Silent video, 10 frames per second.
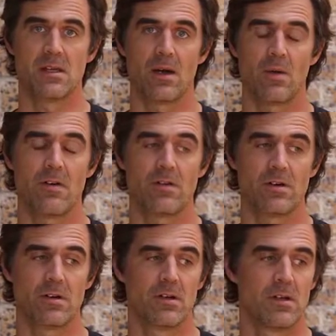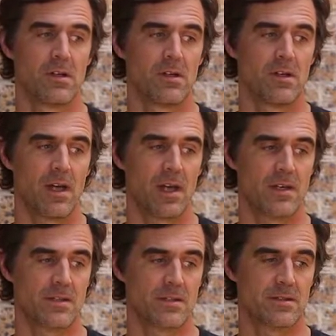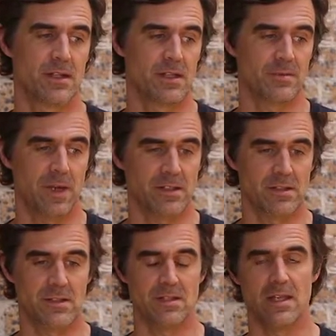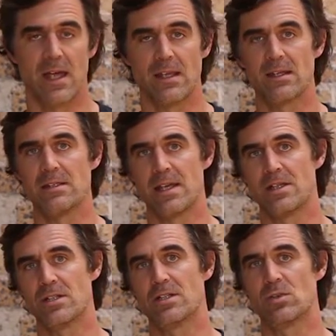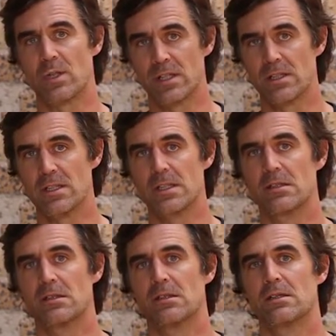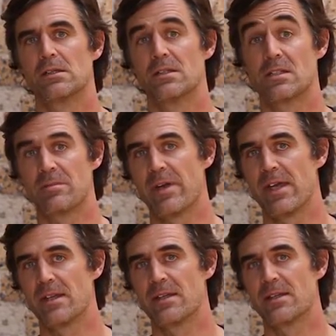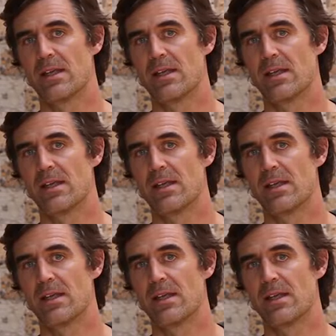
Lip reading: However, as I expected, that attention quickly dissipated,